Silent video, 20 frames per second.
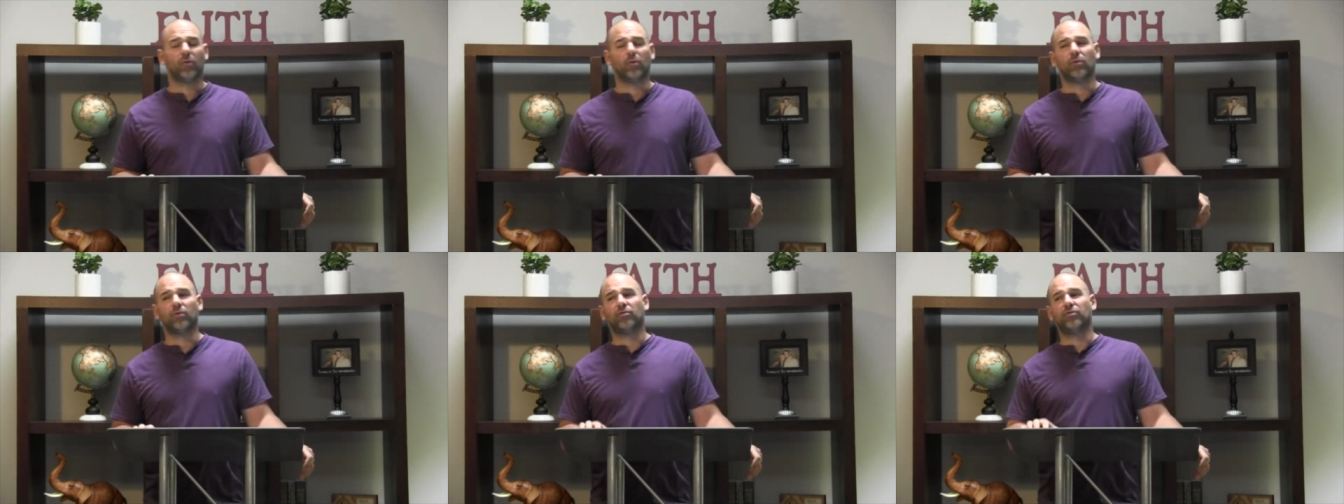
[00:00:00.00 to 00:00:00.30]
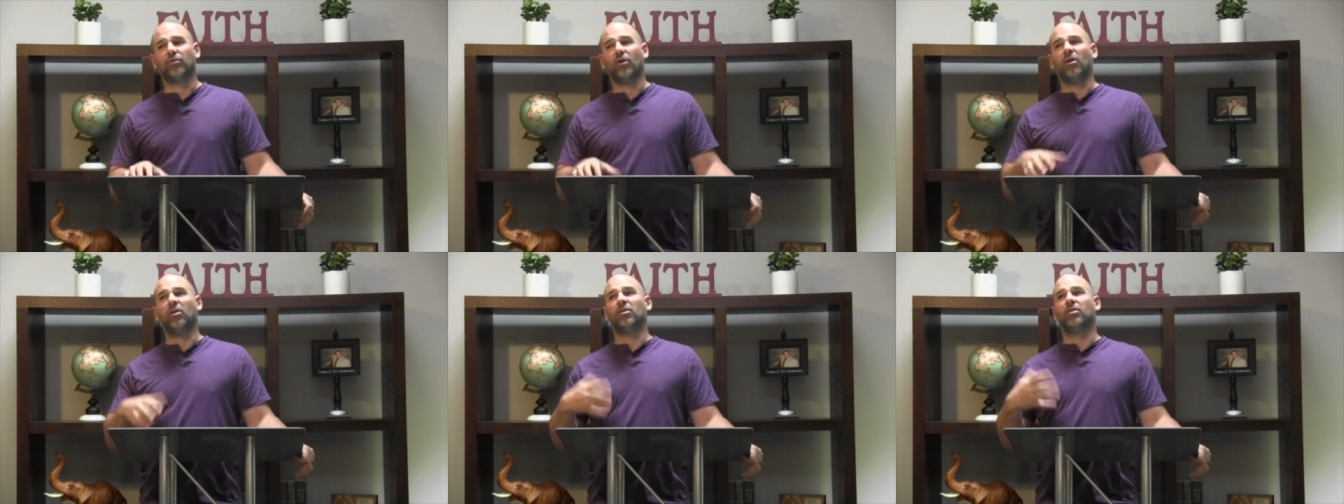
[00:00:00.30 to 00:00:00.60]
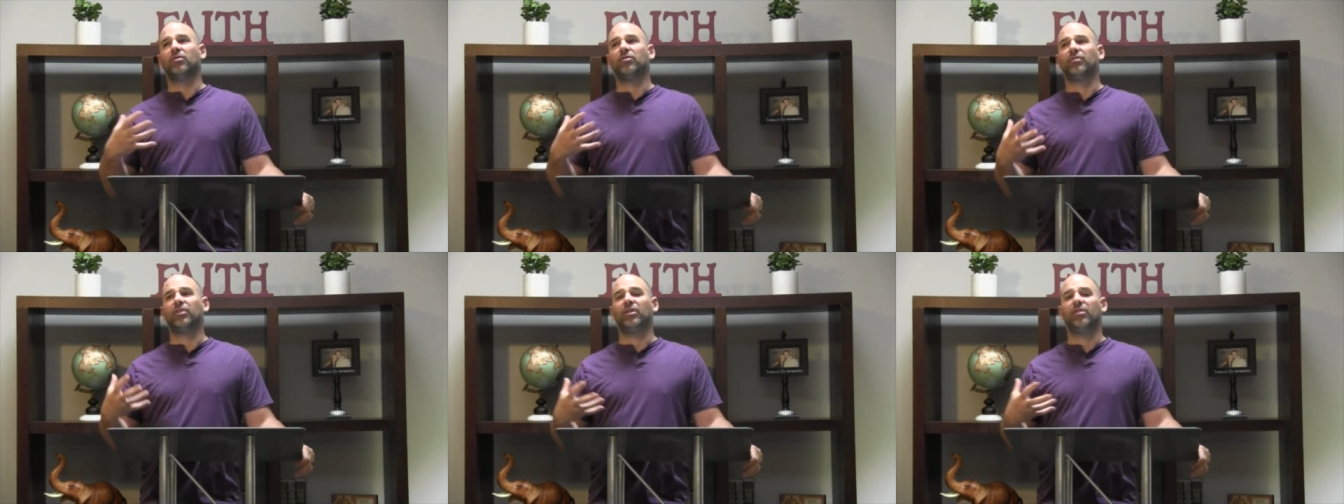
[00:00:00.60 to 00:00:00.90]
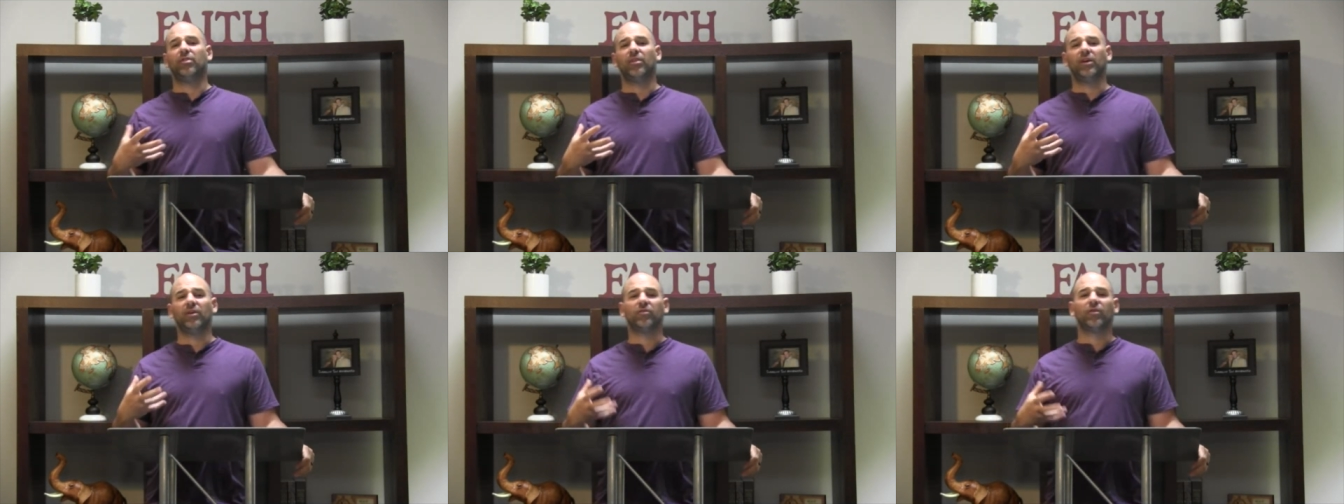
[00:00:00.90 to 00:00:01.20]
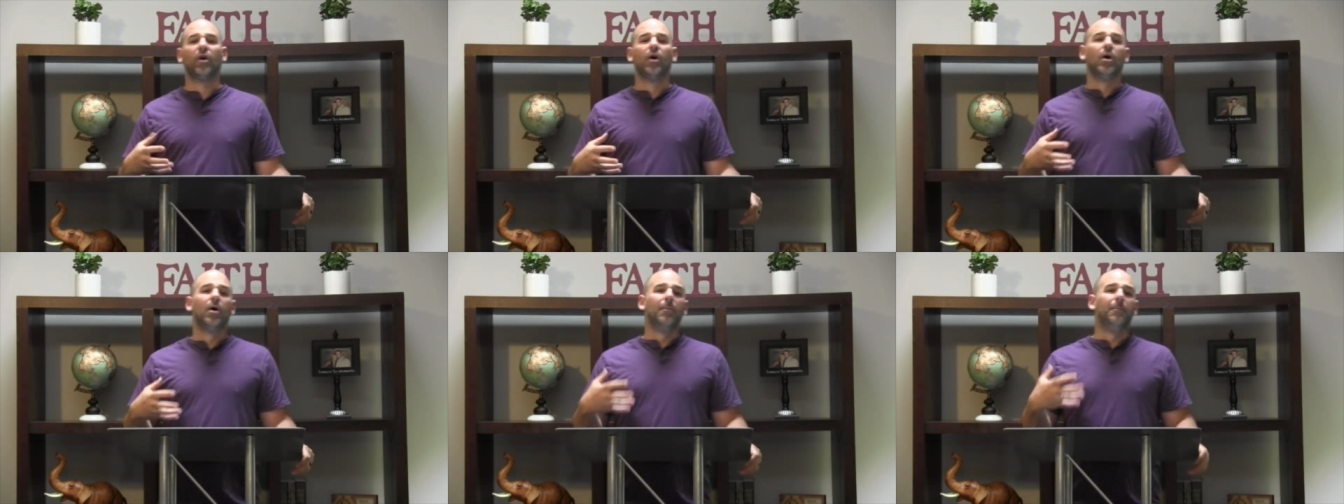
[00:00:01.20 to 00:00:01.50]
We're starting to see things
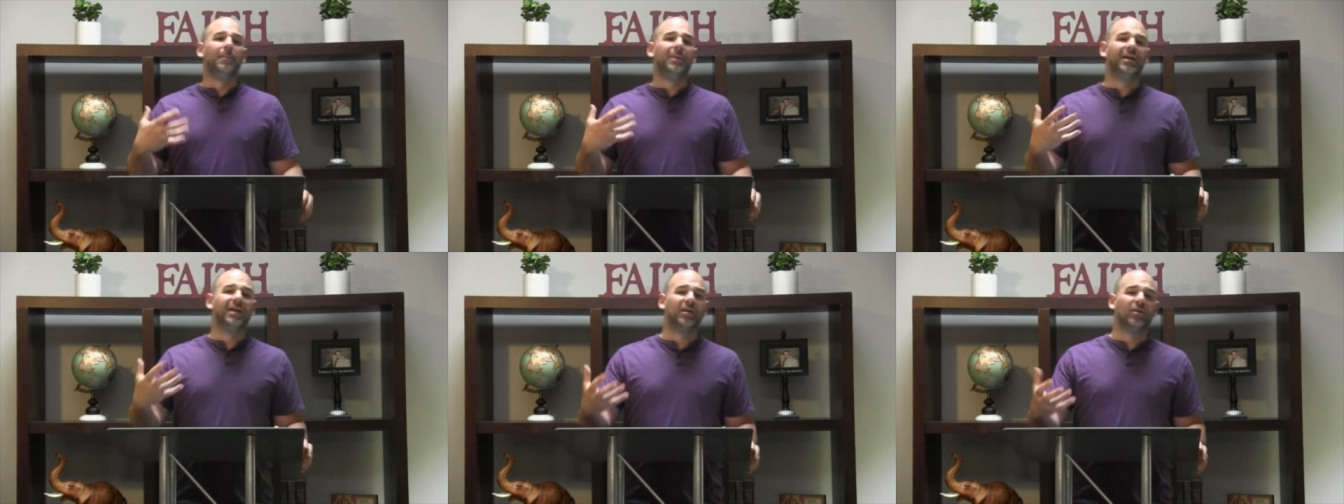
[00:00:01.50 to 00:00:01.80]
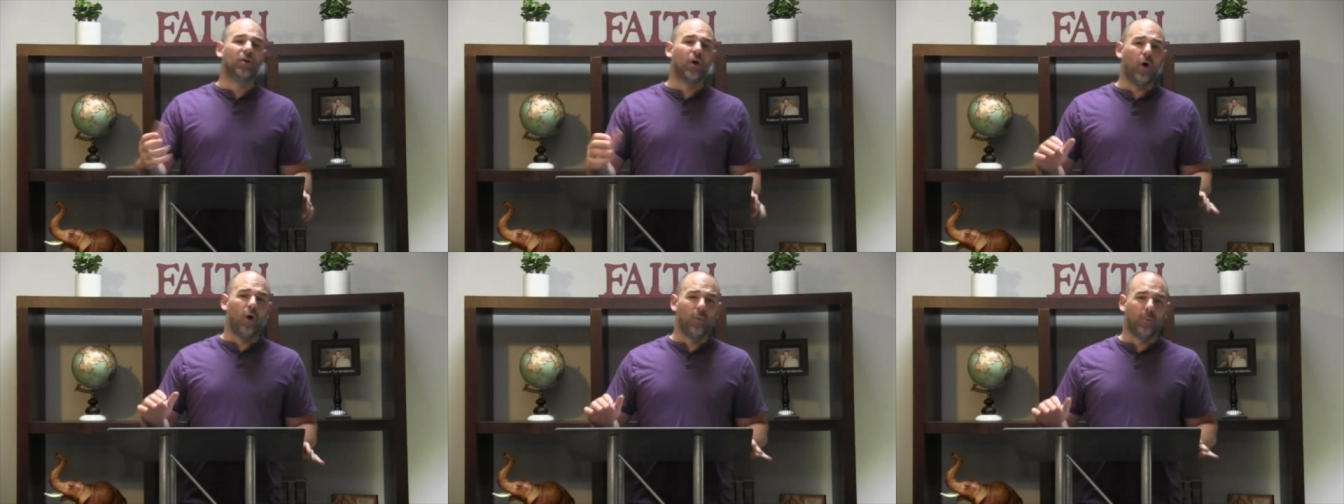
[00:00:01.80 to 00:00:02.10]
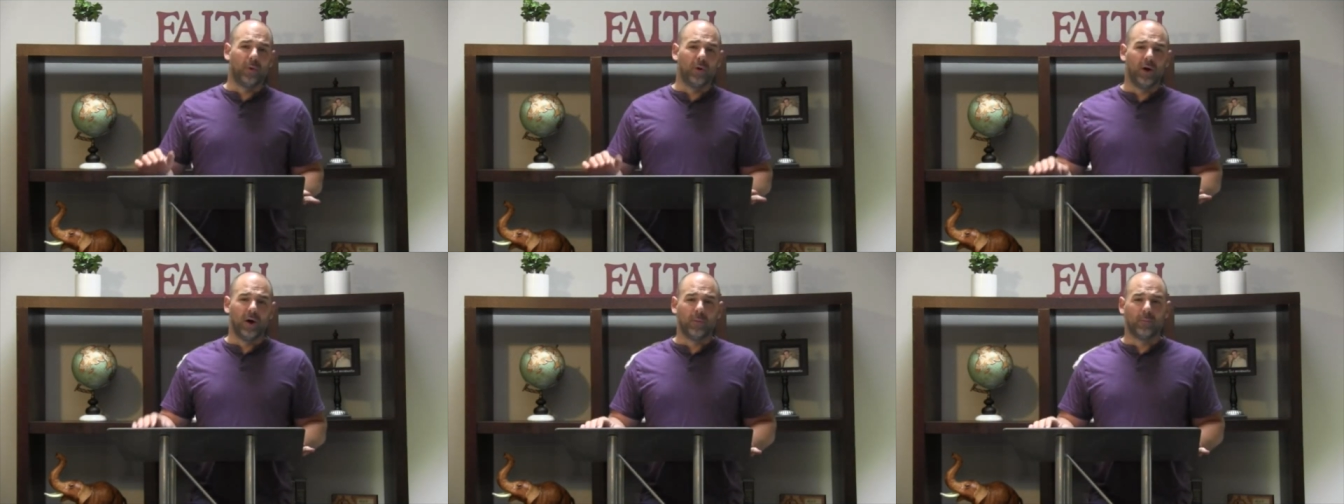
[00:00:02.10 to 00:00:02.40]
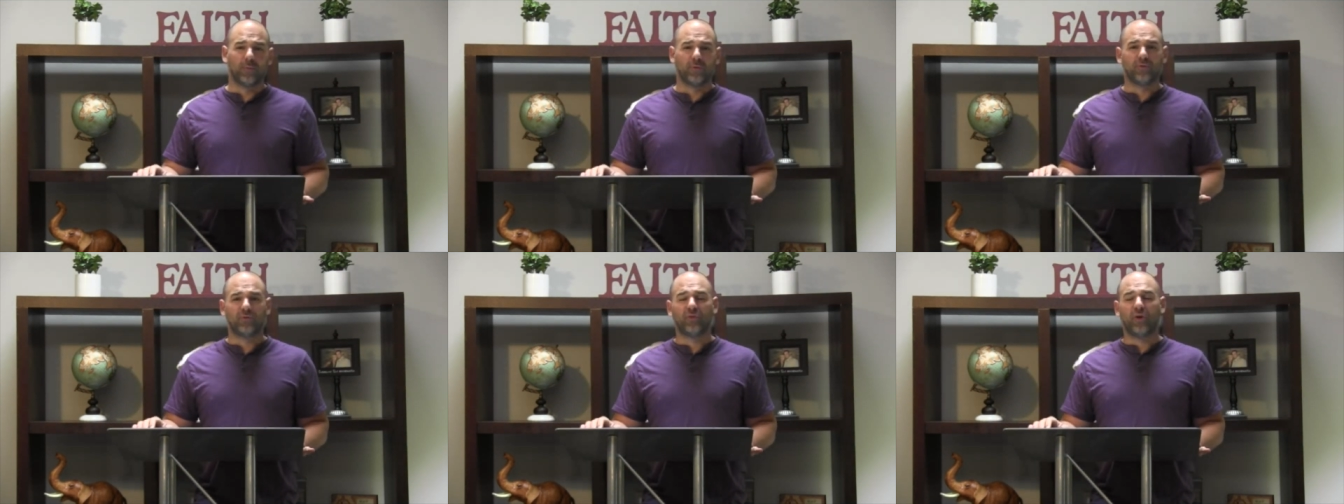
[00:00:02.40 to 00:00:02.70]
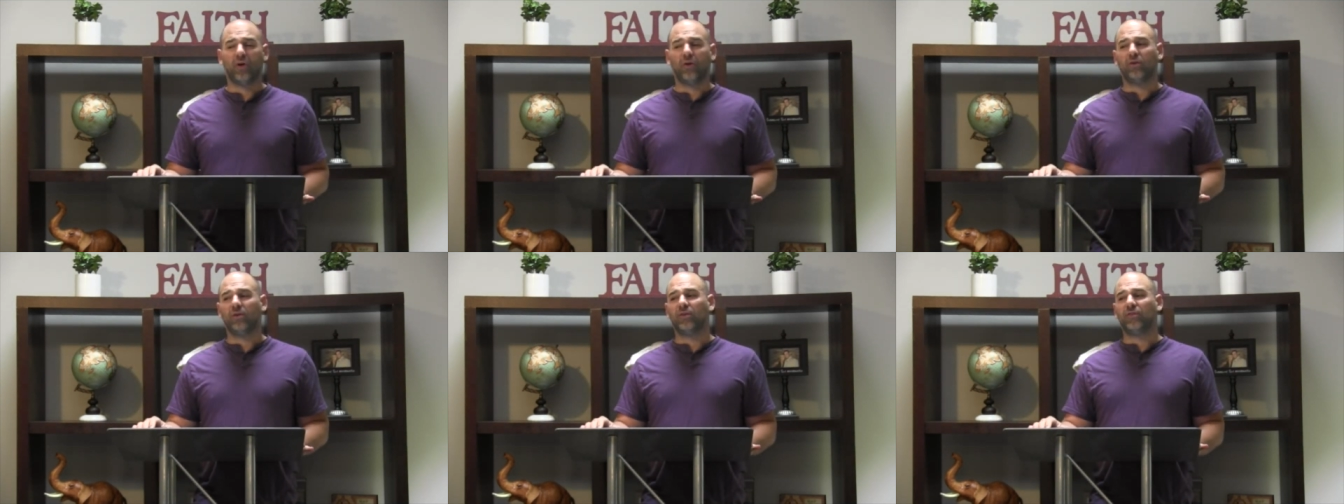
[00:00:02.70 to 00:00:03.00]
begin to open up. We're
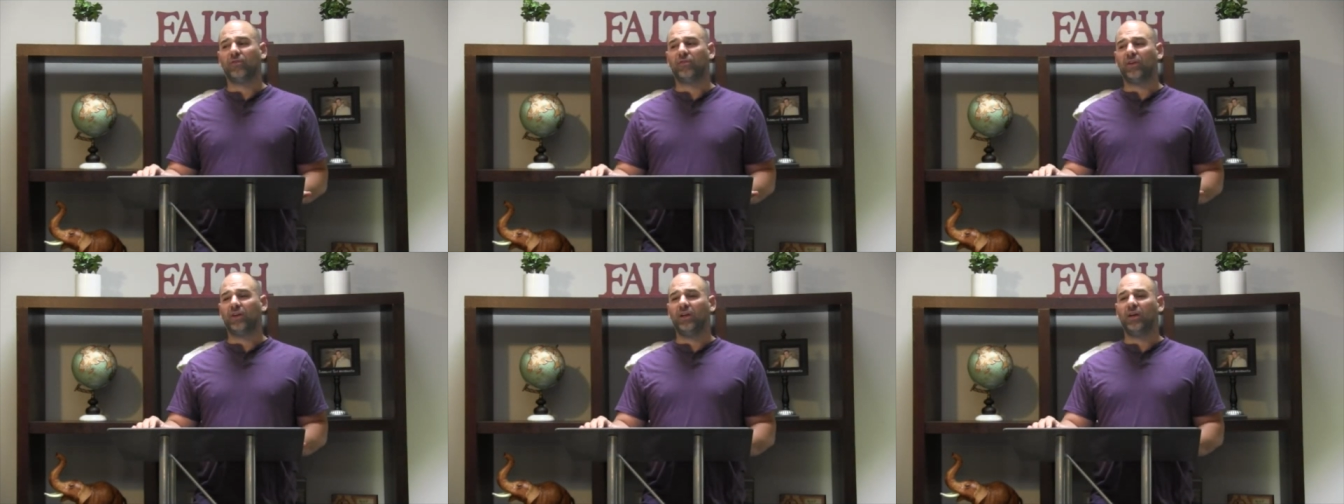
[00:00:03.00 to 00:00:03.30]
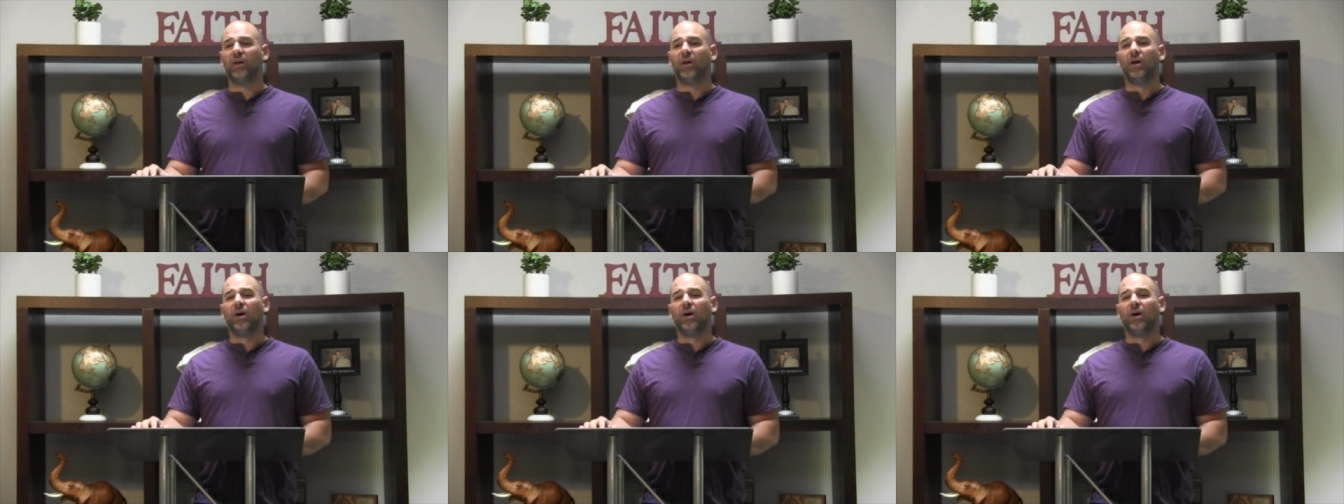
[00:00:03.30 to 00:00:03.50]
starting to see